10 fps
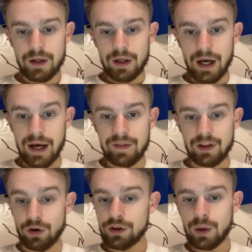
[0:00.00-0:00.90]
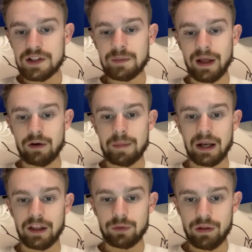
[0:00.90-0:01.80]
another quality player we've been
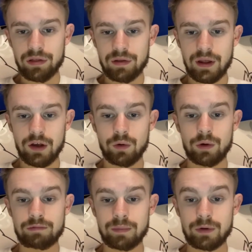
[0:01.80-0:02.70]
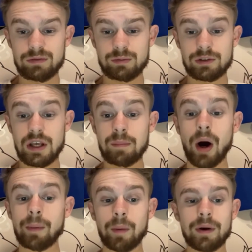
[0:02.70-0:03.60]
linked with, who we've seen
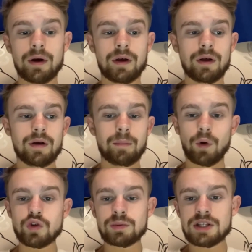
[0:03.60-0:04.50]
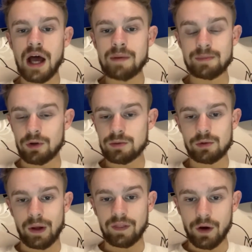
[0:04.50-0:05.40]
pop up multiple times in multiple
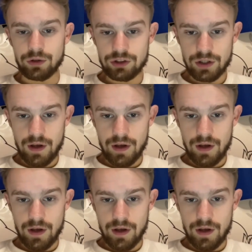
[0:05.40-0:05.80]
windows,